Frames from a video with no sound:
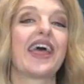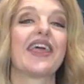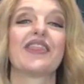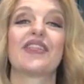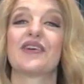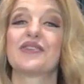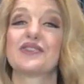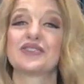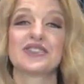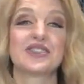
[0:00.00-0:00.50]

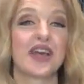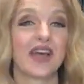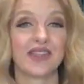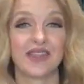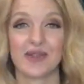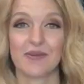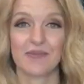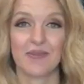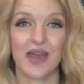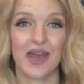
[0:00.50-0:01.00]
There's
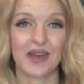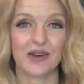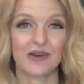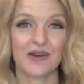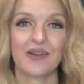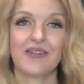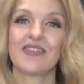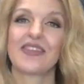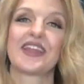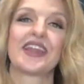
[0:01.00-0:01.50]
nothing
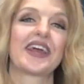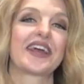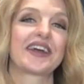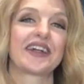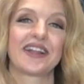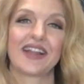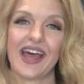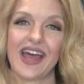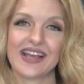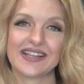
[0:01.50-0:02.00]
better than a
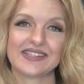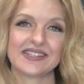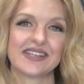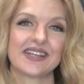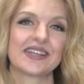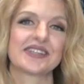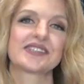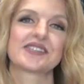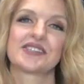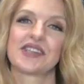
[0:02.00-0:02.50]

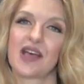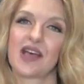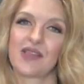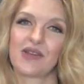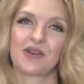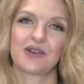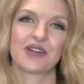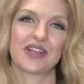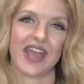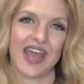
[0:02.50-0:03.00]
classic
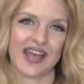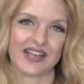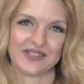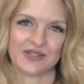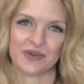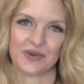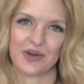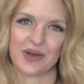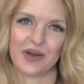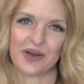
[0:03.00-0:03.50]
Southern
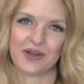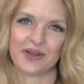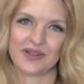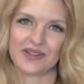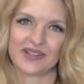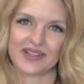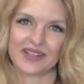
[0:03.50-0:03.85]
casserole.